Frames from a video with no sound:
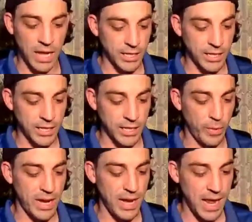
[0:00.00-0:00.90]
So I like
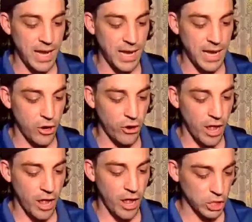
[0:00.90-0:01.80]
Streelman at
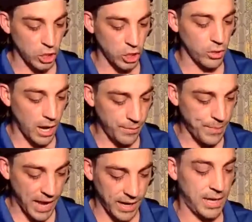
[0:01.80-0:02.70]
$8,900. I'm going to
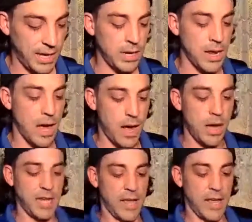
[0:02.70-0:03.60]
go back
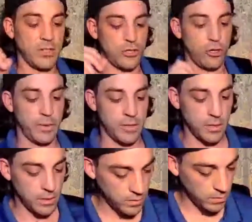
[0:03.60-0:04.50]
in on Kevin
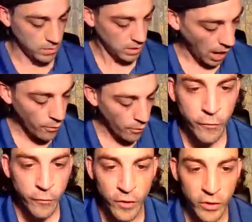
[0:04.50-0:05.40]
Streelman.
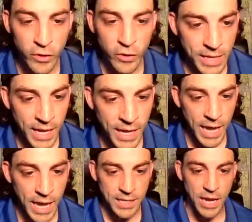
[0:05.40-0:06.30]
How are you feeling about
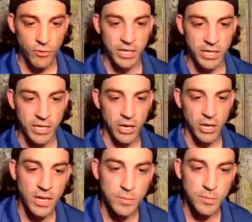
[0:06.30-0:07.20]
the 8K range,
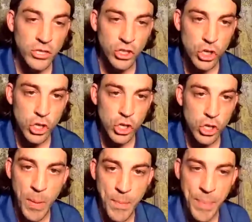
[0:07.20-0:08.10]
Eric Quagnes Martins? Are
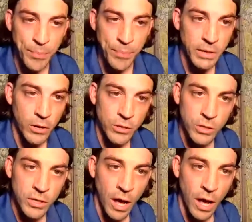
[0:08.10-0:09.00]
you going to pepper
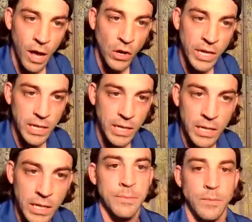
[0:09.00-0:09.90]
it, or are you going to
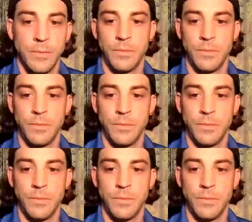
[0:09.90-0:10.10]
avoid it?